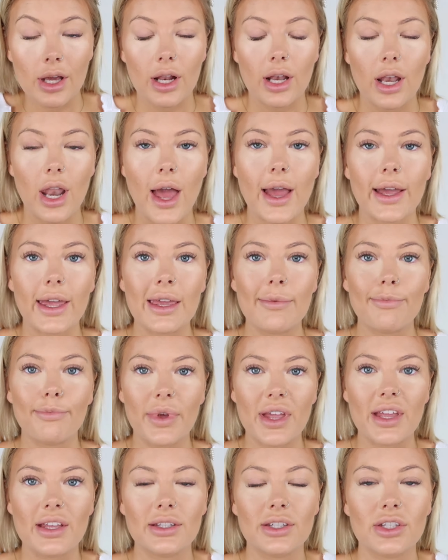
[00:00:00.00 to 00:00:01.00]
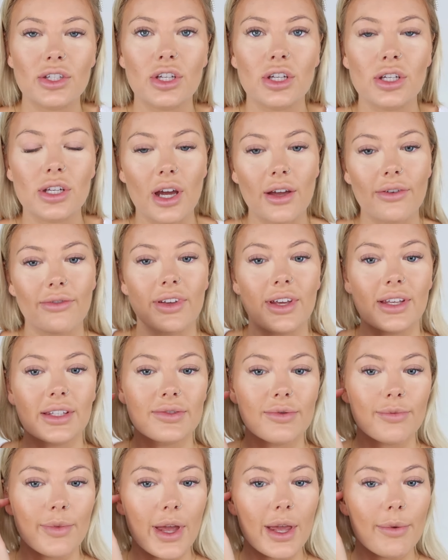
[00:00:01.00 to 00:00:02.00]
Like, it beats Studio Fix
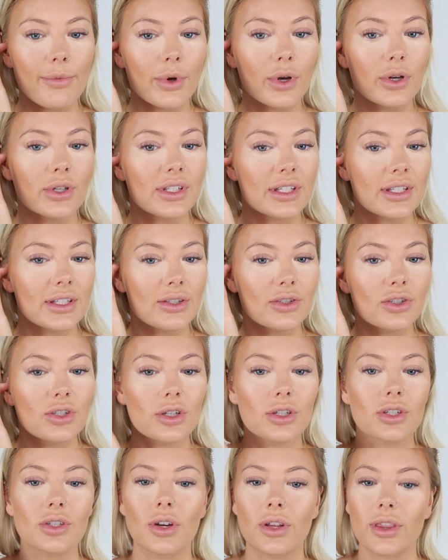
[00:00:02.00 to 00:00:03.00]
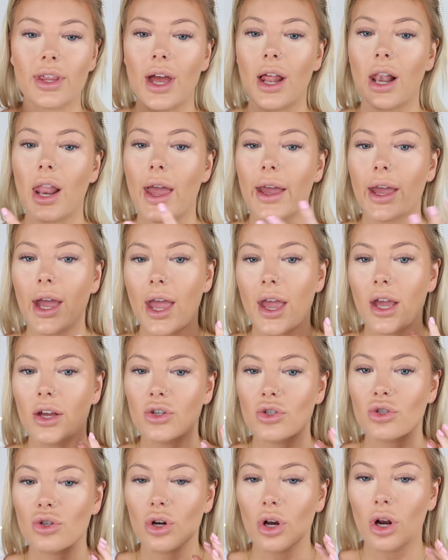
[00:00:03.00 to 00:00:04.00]
for me because it's just got that like
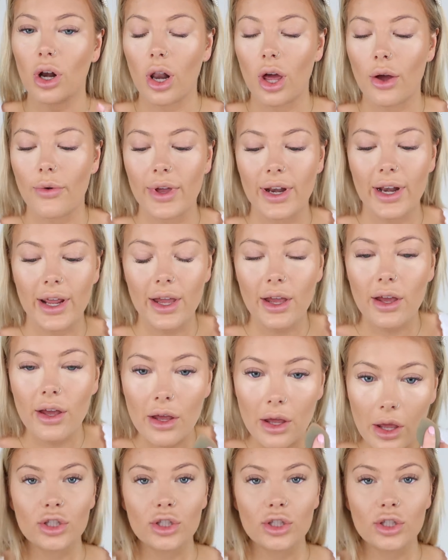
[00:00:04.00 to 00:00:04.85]
extra glow in it.